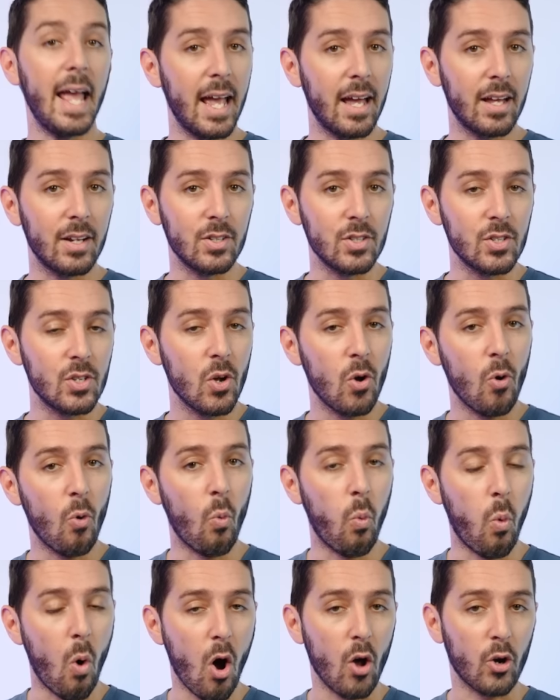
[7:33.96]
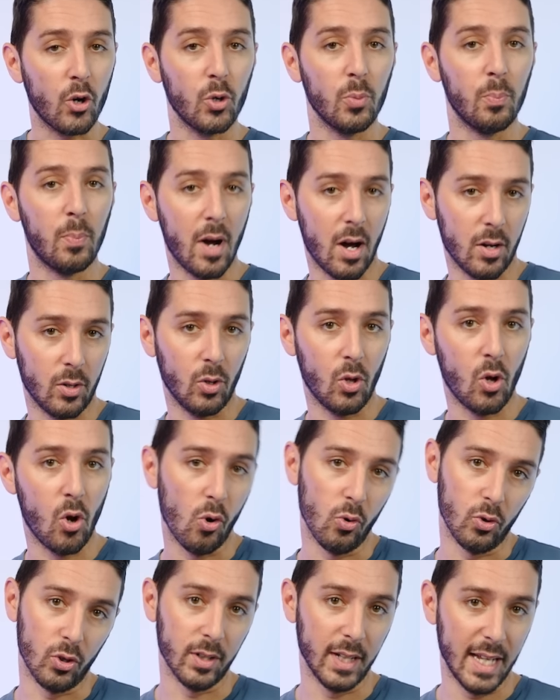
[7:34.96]
and water bottle
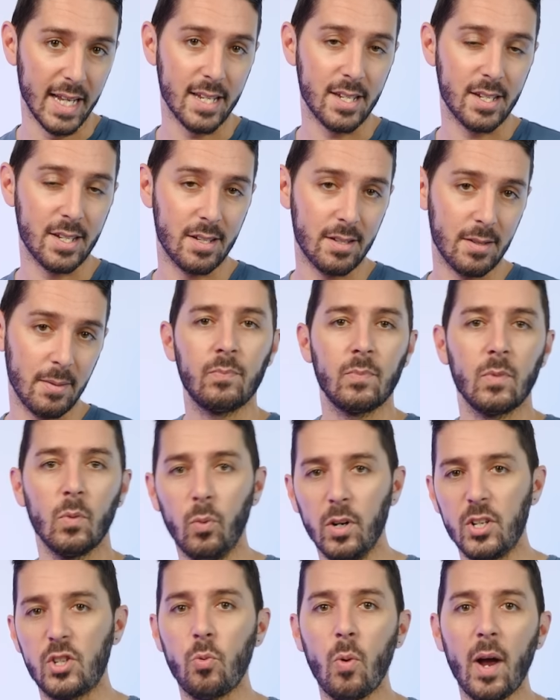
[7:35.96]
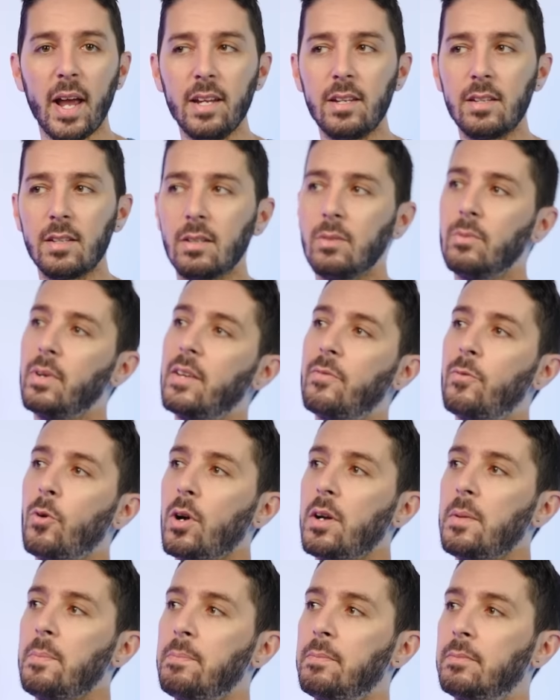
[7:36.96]
holderless. Which weight, wait for
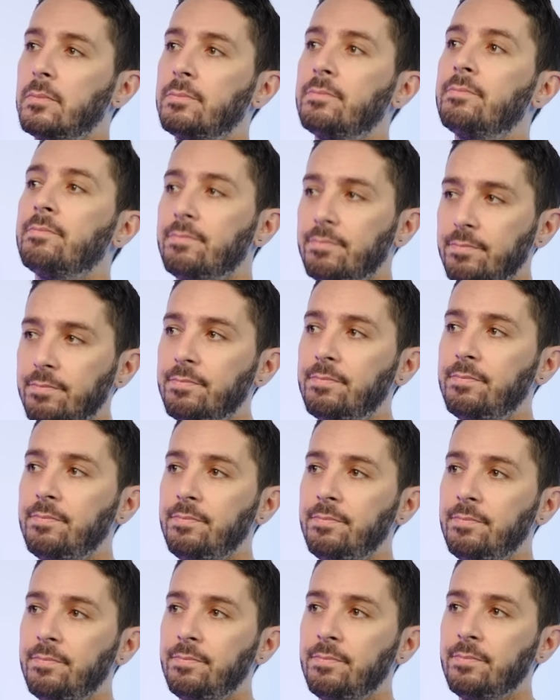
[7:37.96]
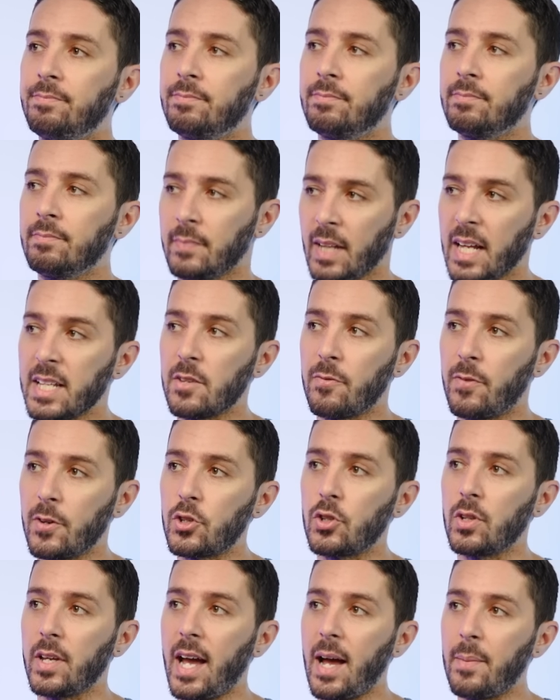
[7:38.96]
it, mm -hmm. it's
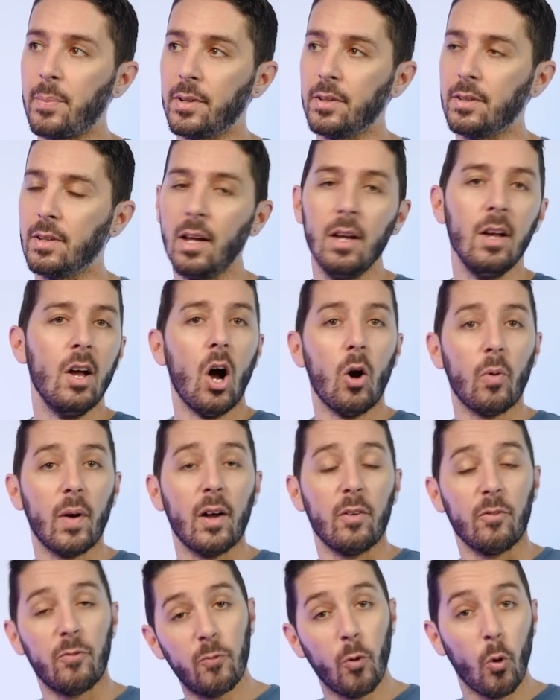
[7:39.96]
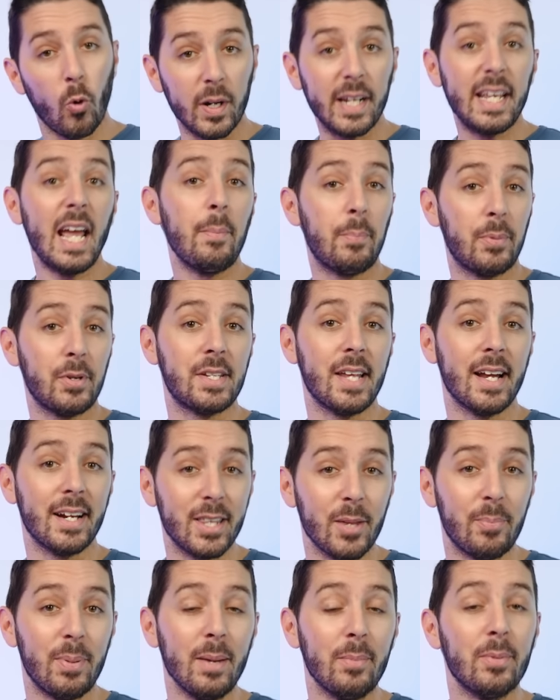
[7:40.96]
officially happened. Around 48%
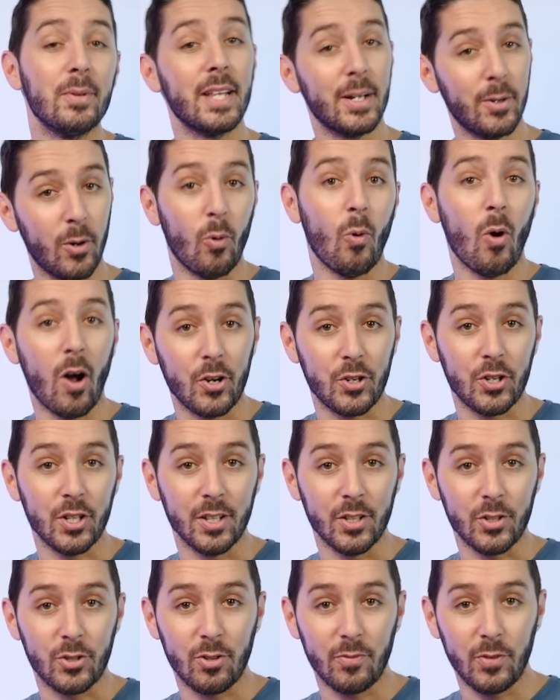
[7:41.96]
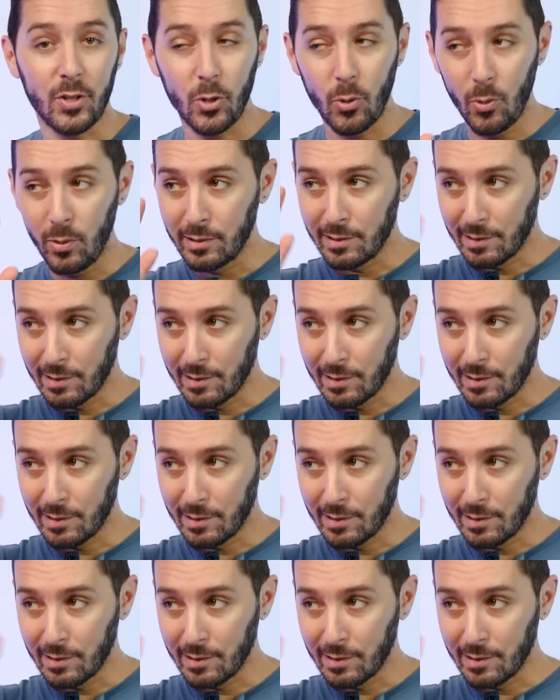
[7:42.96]
of the people that were watching this review